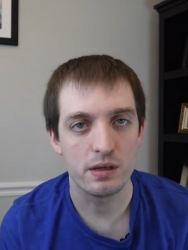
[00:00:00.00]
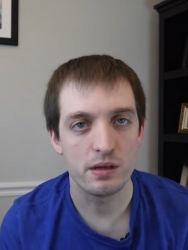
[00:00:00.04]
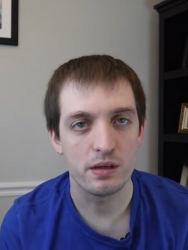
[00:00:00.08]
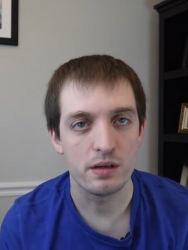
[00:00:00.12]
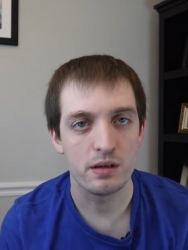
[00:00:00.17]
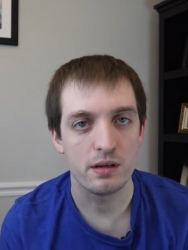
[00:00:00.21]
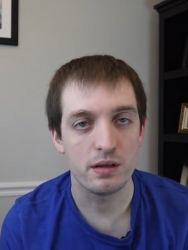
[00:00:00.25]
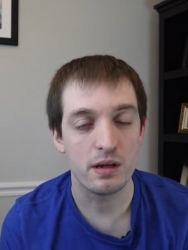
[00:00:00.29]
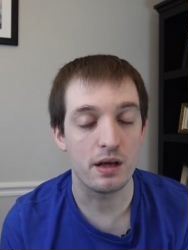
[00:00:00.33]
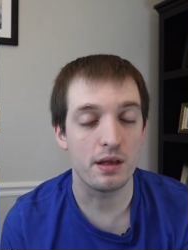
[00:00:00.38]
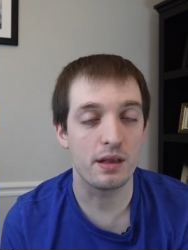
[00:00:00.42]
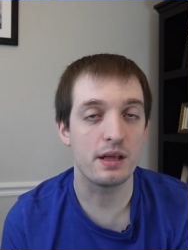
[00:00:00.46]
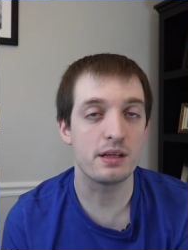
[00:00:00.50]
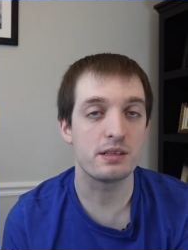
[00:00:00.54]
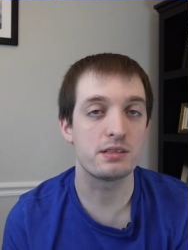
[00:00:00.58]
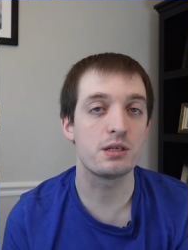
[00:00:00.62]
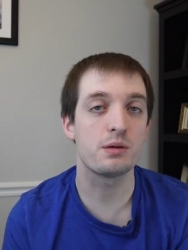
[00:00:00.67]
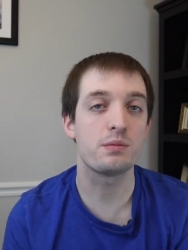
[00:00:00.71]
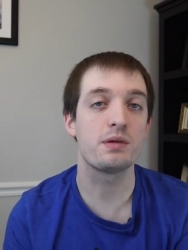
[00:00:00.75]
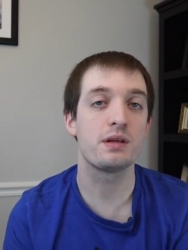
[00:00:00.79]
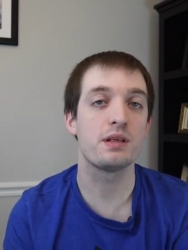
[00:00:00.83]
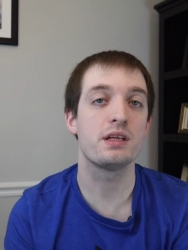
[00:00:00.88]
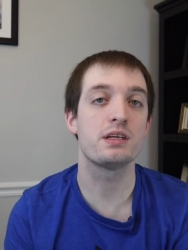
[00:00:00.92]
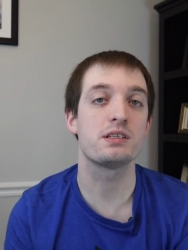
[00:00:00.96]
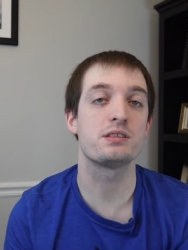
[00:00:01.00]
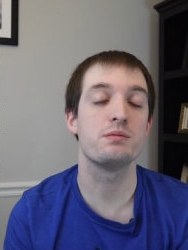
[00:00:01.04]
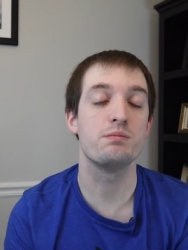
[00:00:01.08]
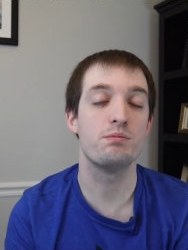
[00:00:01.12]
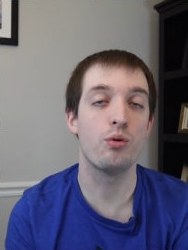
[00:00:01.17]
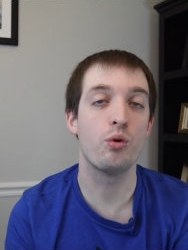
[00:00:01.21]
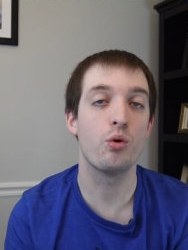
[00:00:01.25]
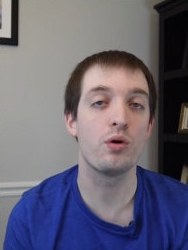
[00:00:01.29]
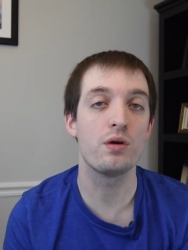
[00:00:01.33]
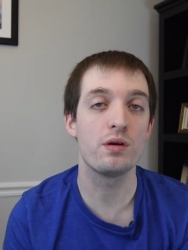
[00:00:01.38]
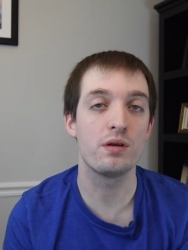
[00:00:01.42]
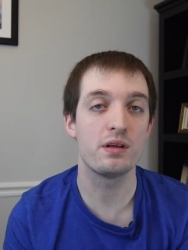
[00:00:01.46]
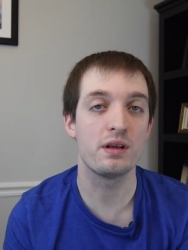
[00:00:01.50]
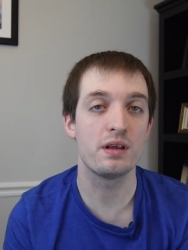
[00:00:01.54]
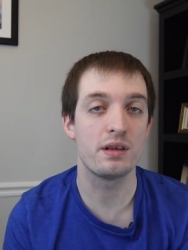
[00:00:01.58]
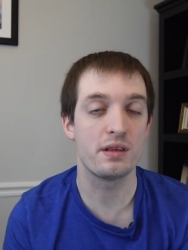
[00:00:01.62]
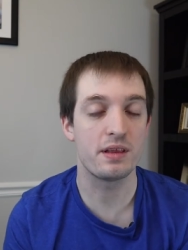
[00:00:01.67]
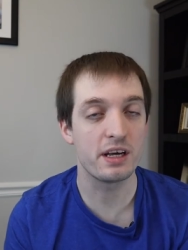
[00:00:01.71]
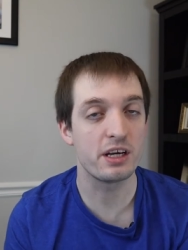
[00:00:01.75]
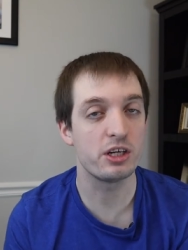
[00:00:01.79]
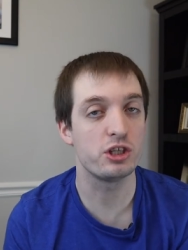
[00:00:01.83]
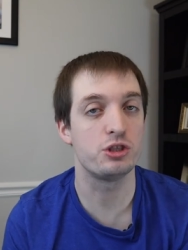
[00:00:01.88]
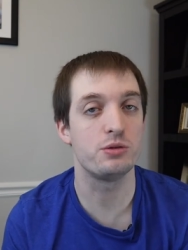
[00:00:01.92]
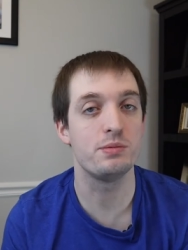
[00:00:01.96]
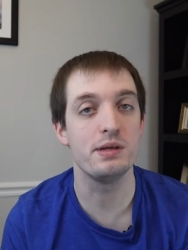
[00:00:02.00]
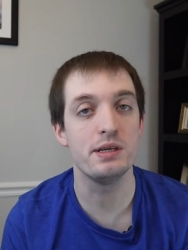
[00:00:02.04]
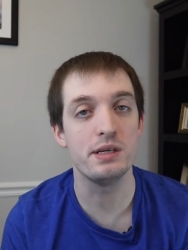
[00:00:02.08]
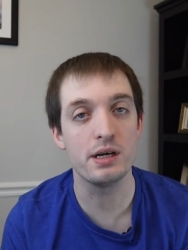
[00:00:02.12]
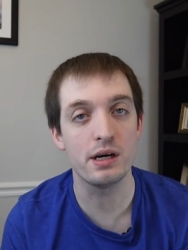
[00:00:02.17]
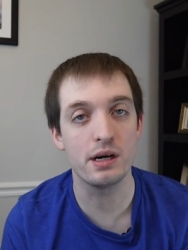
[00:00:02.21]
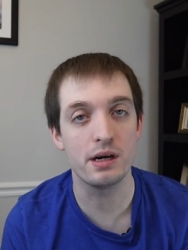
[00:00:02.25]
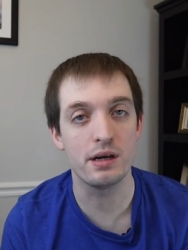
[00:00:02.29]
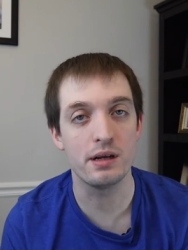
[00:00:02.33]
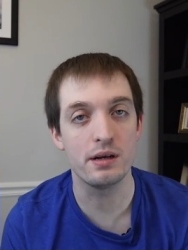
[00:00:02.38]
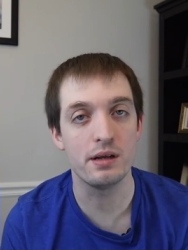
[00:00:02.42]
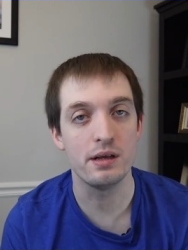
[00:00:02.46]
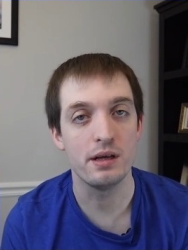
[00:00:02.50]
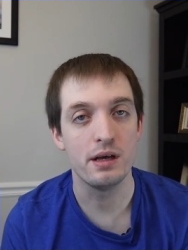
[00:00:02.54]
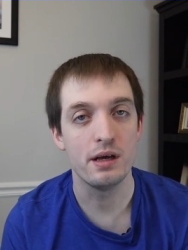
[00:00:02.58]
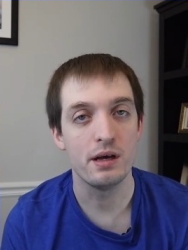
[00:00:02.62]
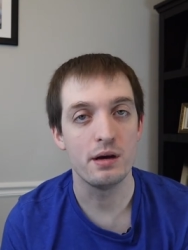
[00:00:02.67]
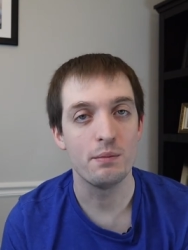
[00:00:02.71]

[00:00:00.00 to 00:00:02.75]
Now, that's something that's important and I think it should be done,